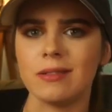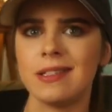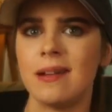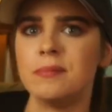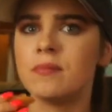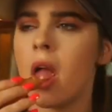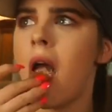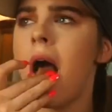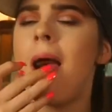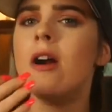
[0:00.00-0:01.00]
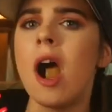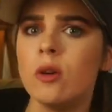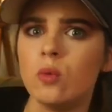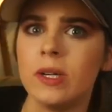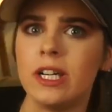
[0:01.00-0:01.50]
it was him.
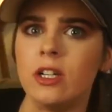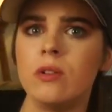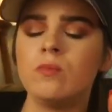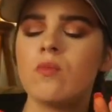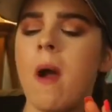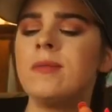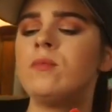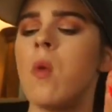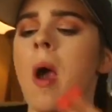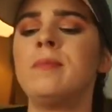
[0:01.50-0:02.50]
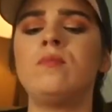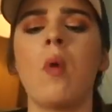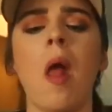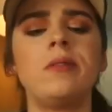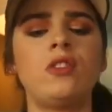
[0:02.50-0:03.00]
Weird.
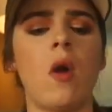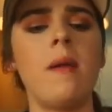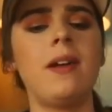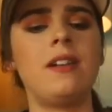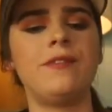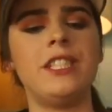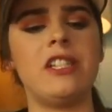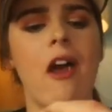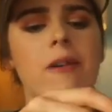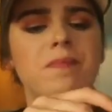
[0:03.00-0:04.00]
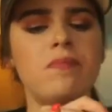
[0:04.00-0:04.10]
So I'm kind of freaked out.